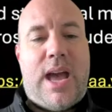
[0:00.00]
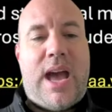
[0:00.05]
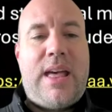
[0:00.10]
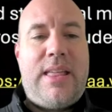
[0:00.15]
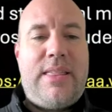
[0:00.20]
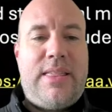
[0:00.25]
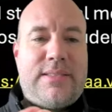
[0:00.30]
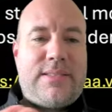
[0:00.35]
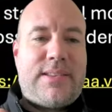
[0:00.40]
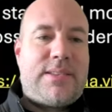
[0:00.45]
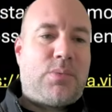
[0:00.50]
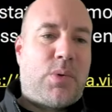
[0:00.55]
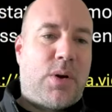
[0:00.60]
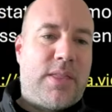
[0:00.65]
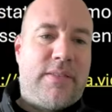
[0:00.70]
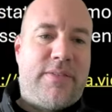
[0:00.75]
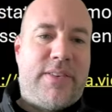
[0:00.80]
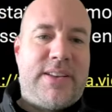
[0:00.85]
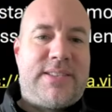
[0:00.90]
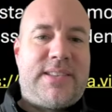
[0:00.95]
And this is
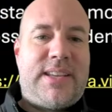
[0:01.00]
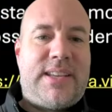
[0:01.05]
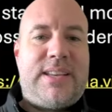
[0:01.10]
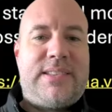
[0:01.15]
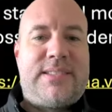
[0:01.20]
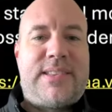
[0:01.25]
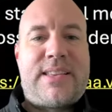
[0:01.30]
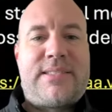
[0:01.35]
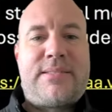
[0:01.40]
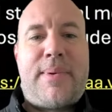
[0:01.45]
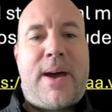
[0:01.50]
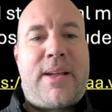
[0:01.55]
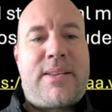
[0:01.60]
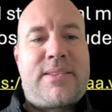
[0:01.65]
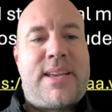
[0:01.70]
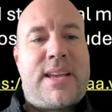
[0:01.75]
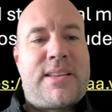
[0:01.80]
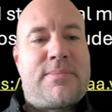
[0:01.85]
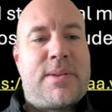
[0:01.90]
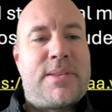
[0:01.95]
what the VCE says about
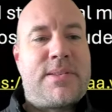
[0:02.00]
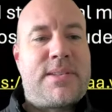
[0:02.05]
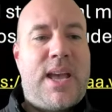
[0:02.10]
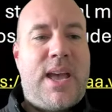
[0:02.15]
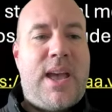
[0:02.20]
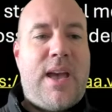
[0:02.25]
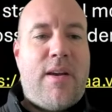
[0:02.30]
assessment.